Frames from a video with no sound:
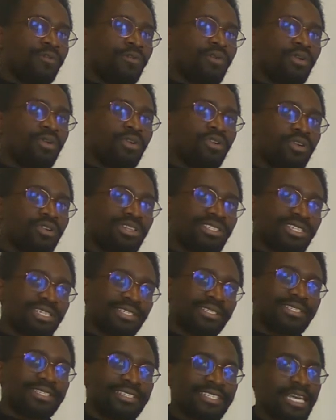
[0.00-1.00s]
for not
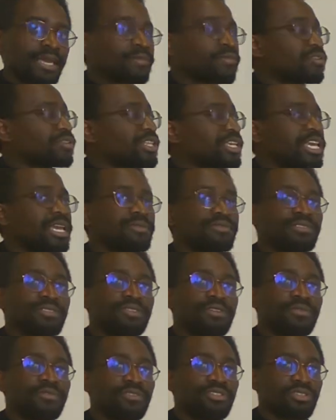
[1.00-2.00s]
just this game, for the games in
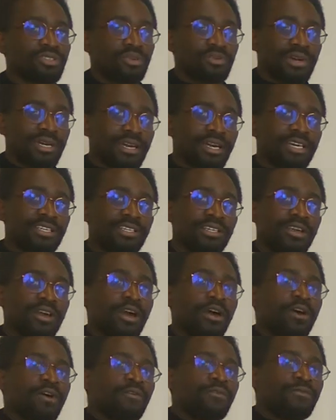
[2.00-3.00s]
the future, so we can actually
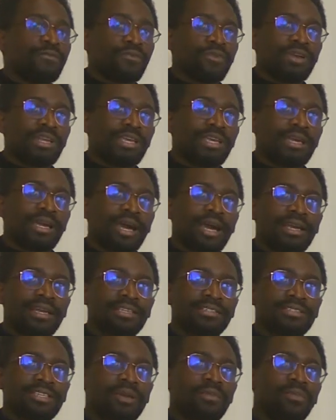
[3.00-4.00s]
fully
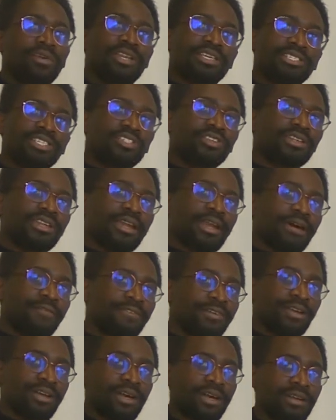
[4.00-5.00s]
understand monetization in
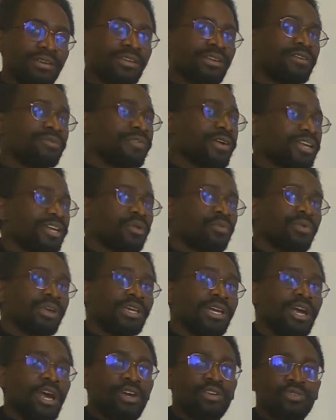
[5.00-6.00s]
Africa and really find a
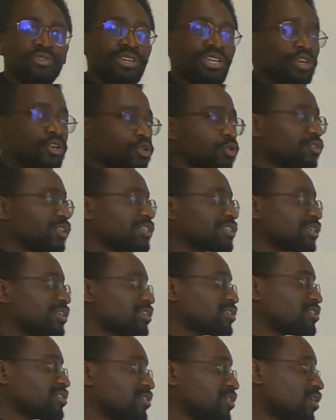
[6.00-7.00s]
way to really grow this
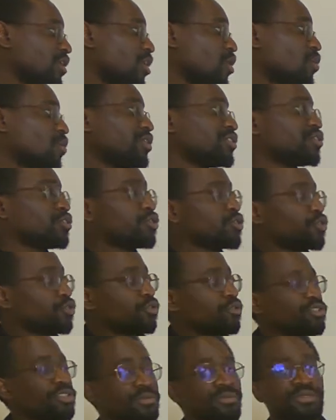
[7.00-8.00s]
industry. We want to
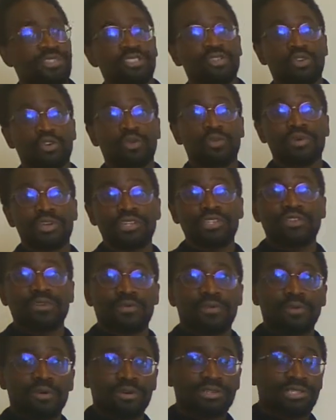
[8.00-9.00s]
grow the Mzito community,
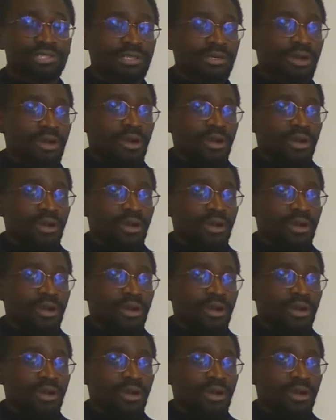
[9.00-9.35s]
of course.